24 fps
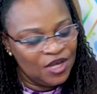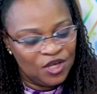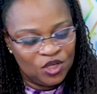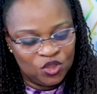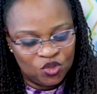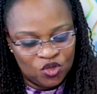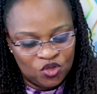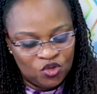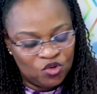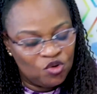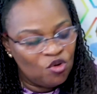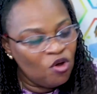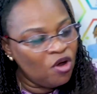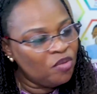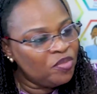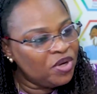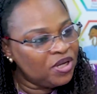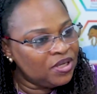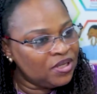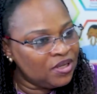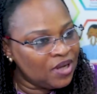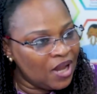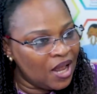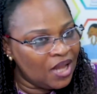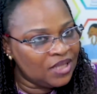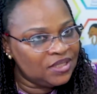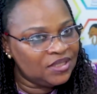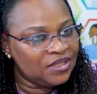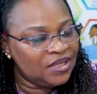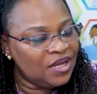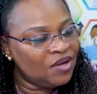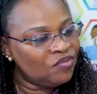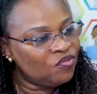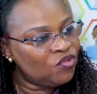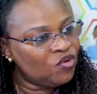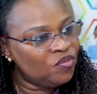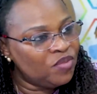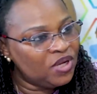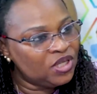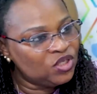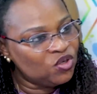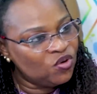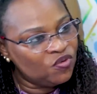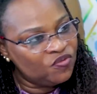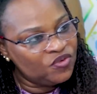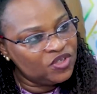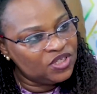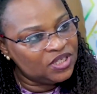So you come in at
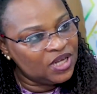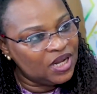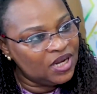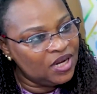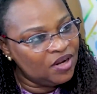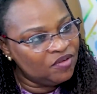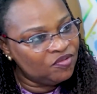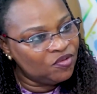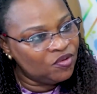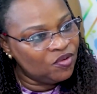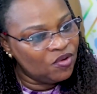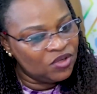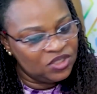enrollment officer level,